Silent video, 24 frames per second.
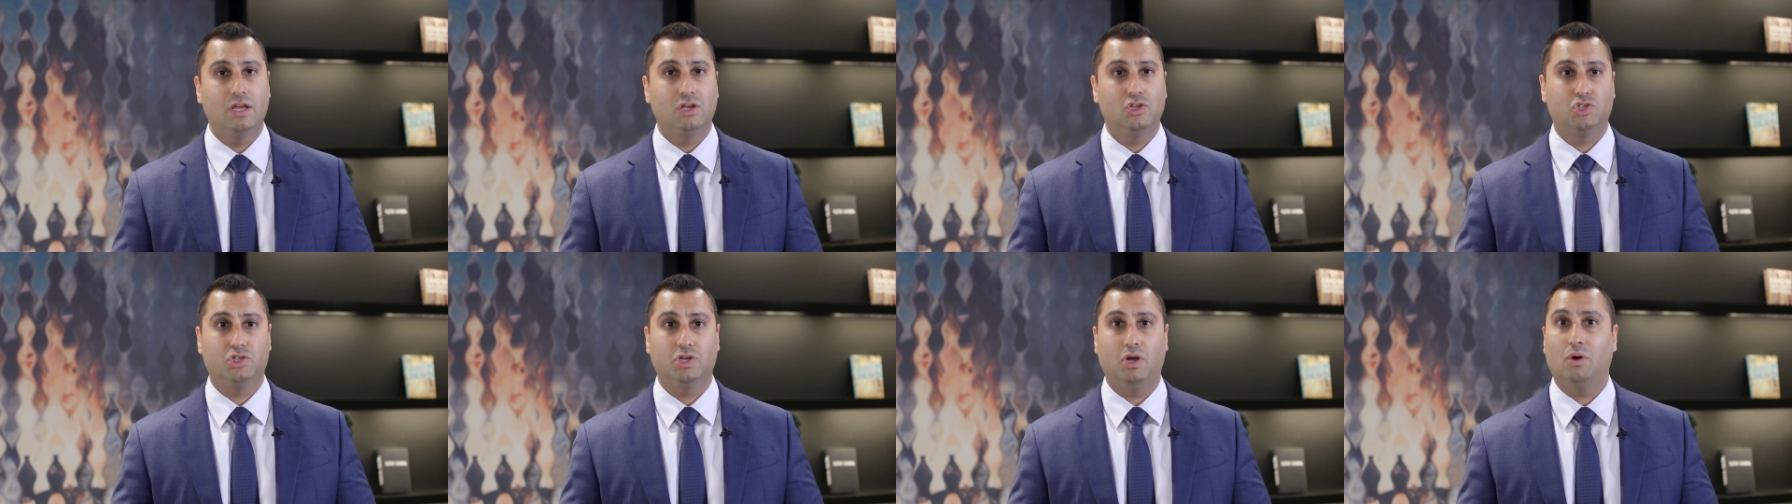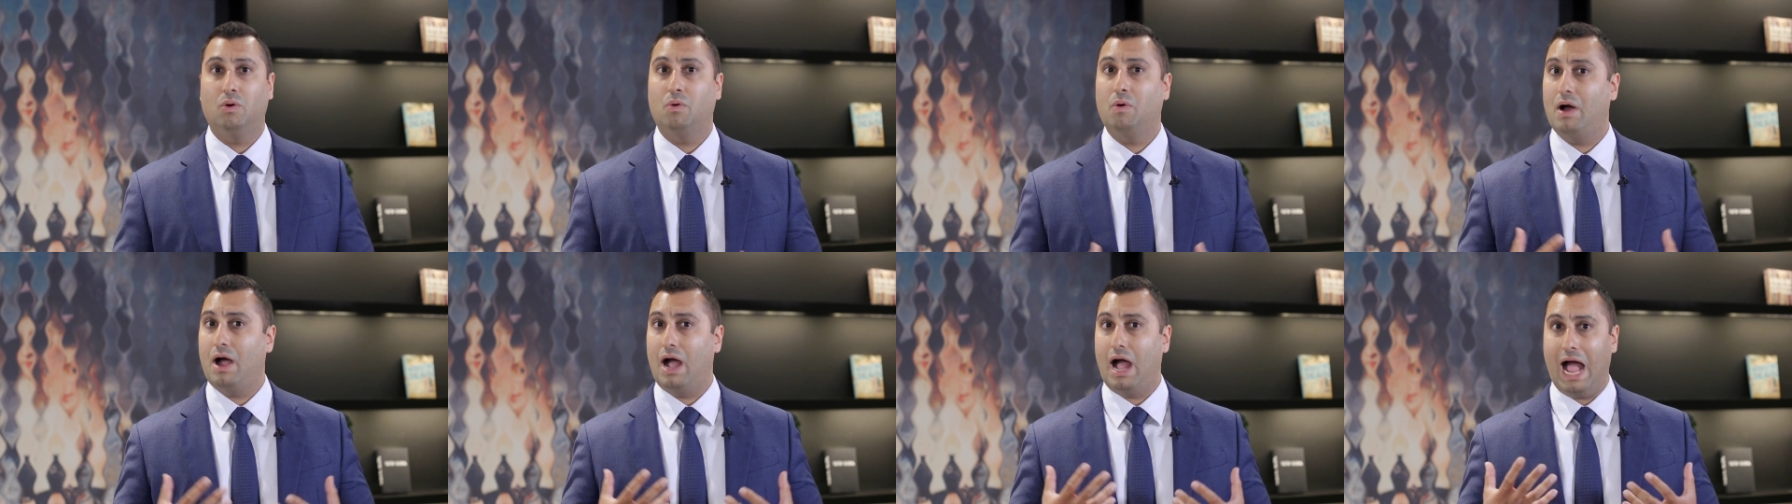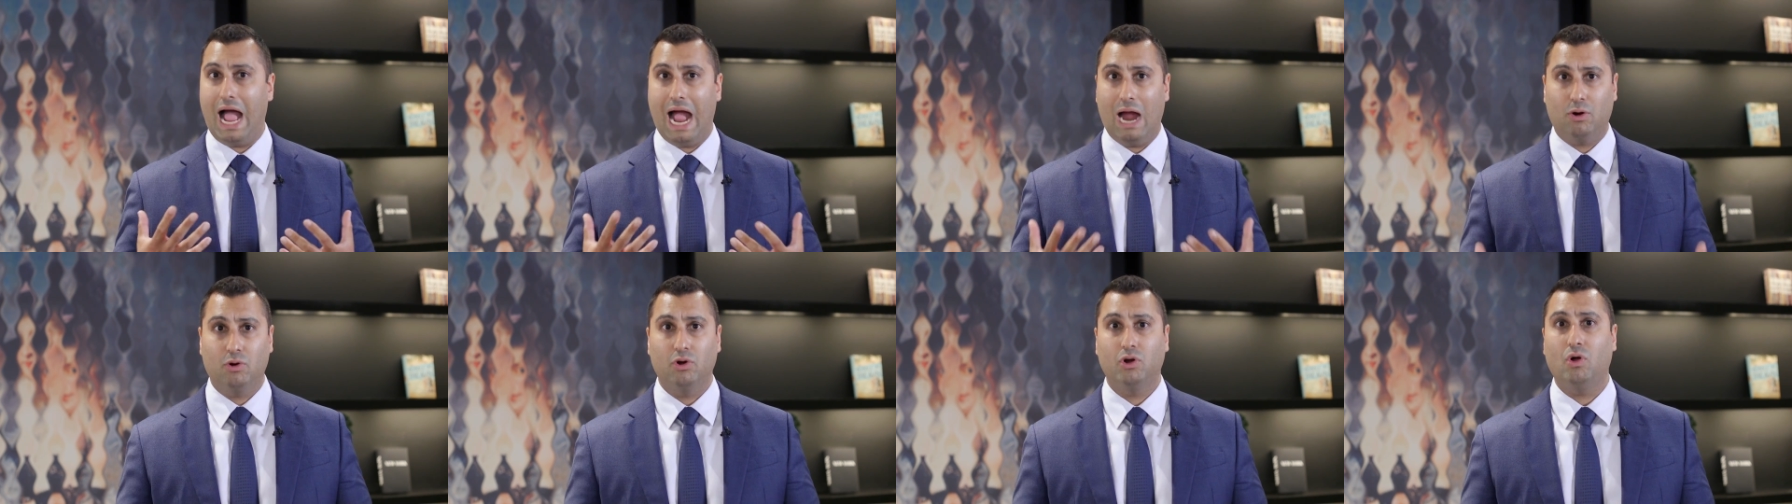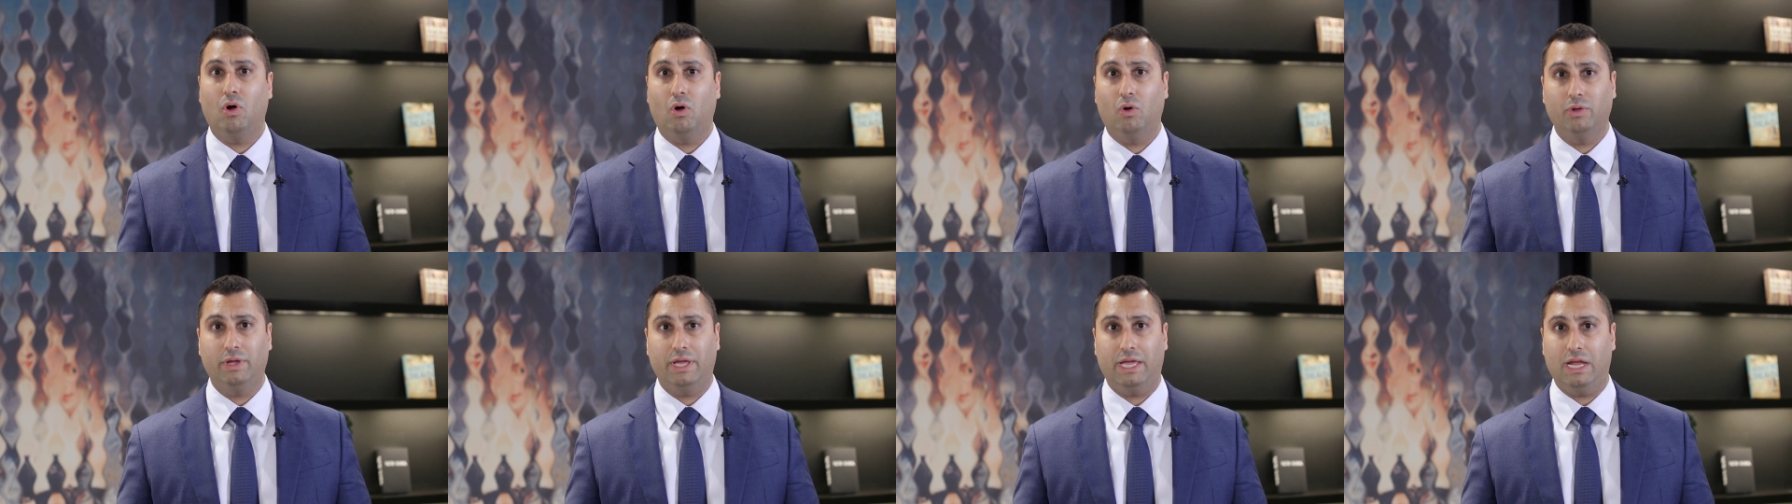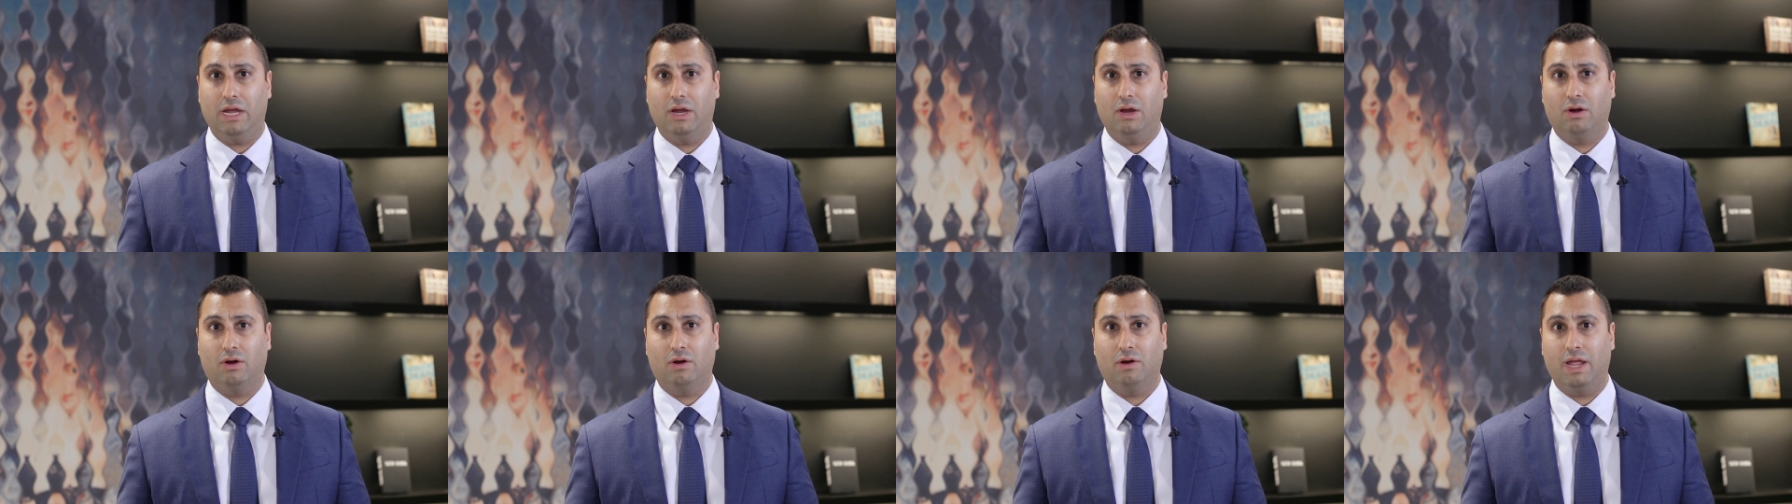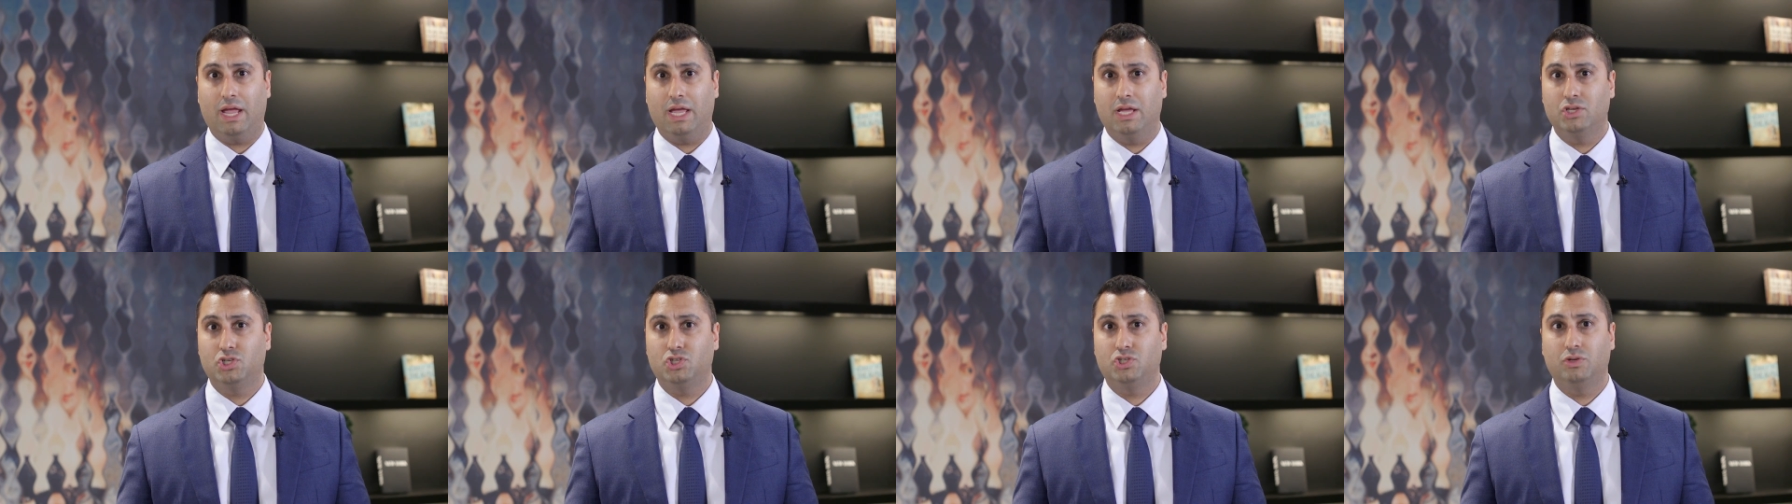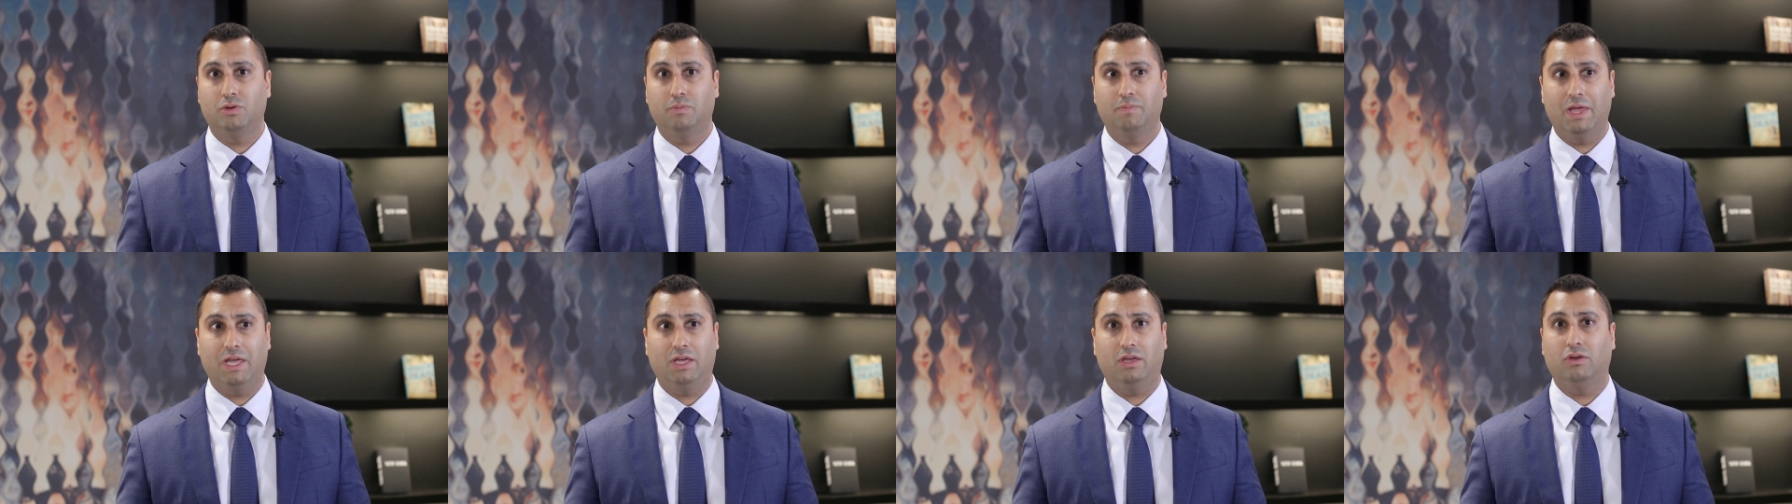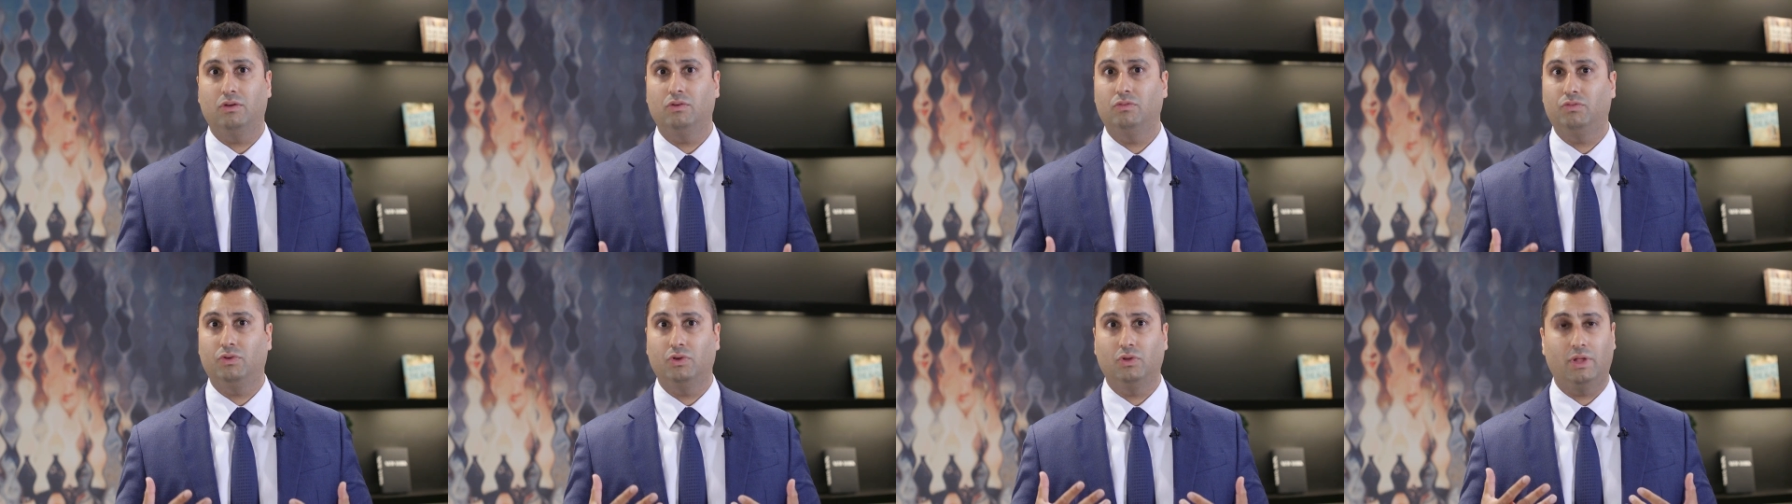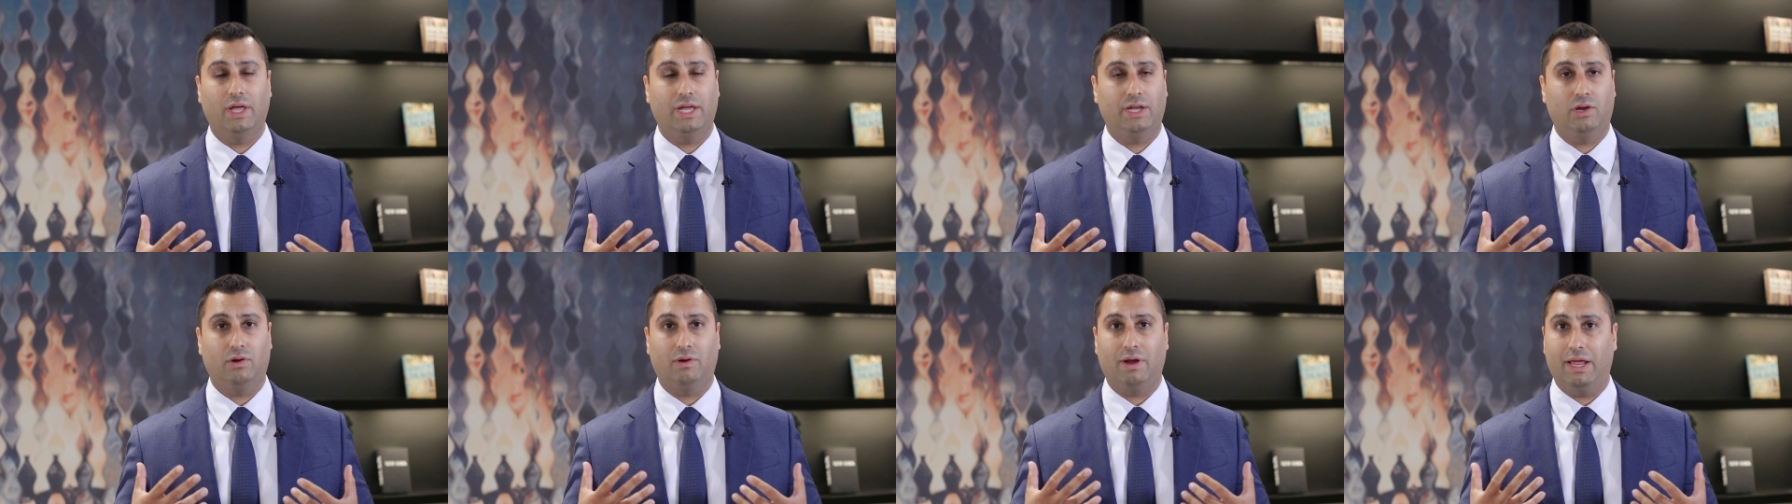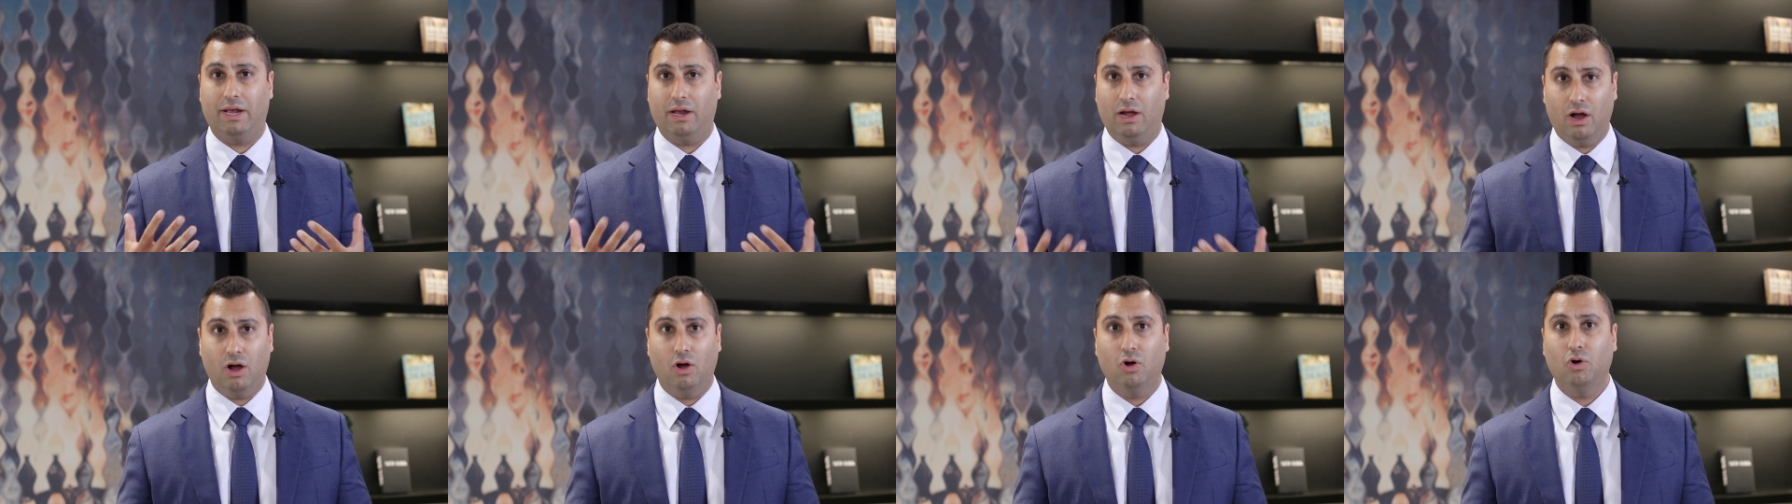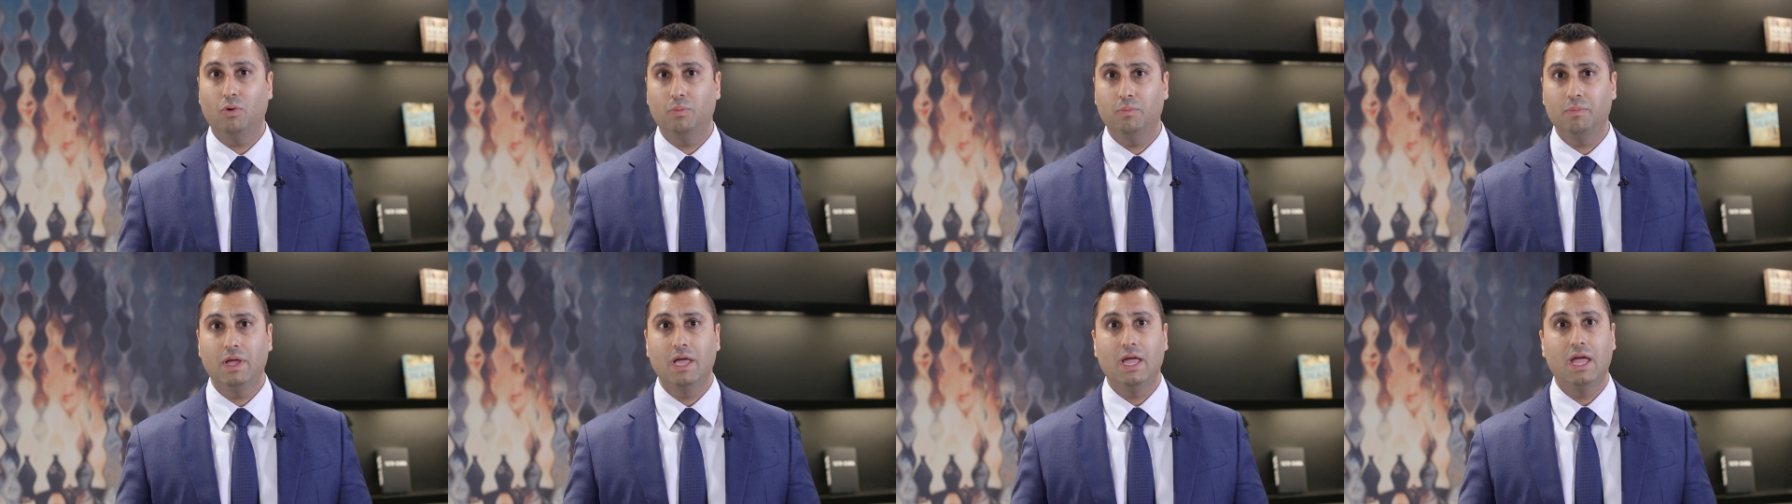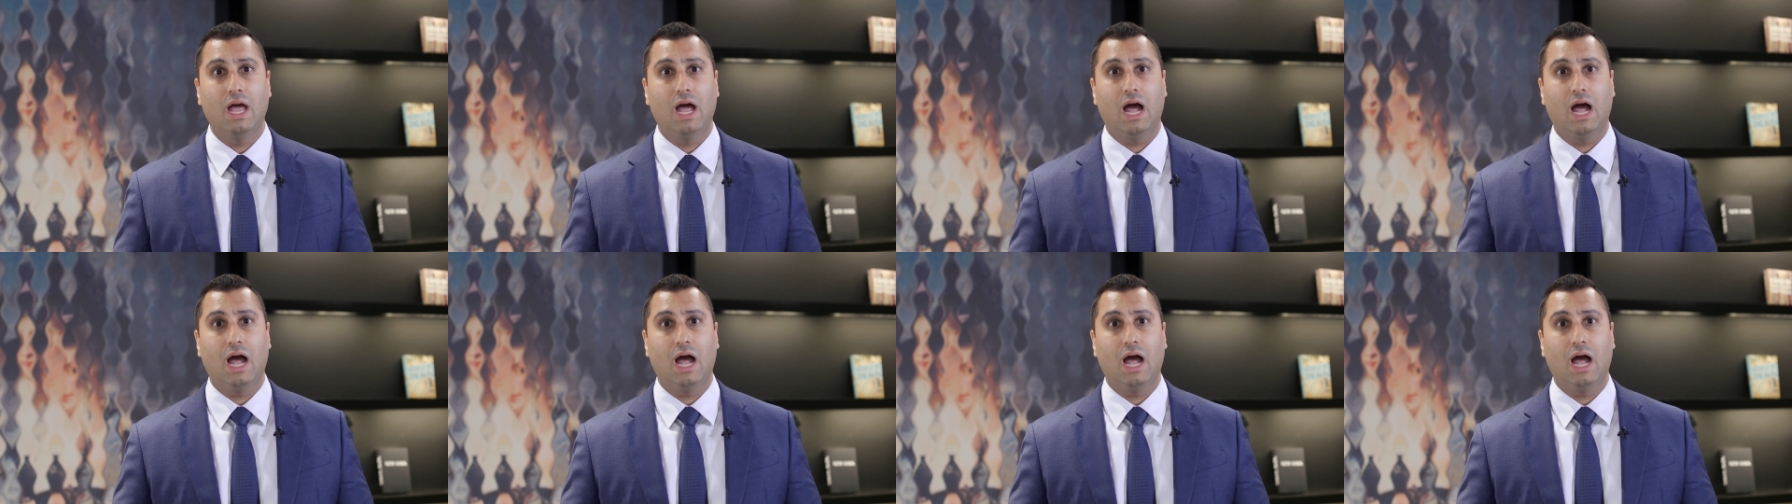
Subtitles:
So our goal here is to make you feel like you're at home.